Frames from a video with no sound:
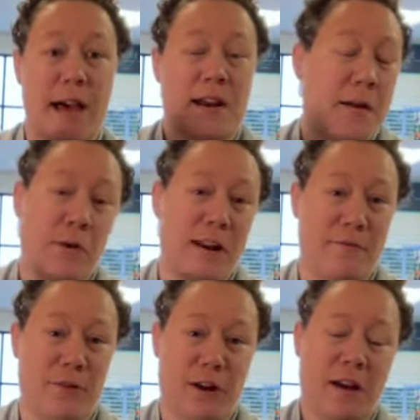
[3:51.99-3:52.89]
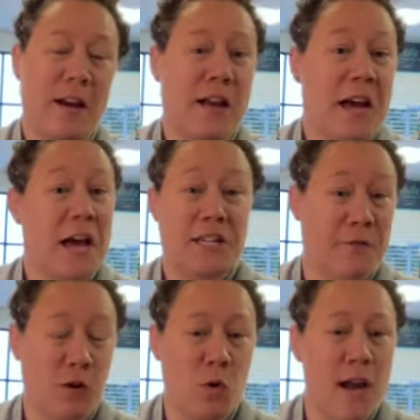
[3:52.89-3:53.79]
And I'm ready for a
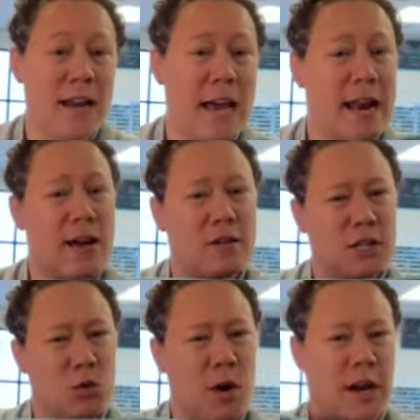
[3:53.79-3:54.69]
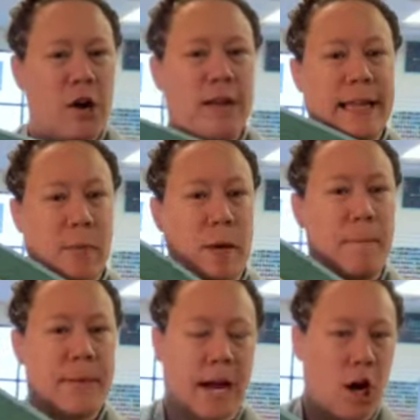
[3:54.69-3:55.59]
different one. And I also want to go a little bit
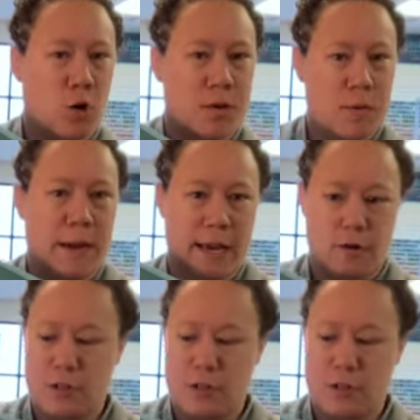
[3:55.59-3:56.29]
bigger with the panel.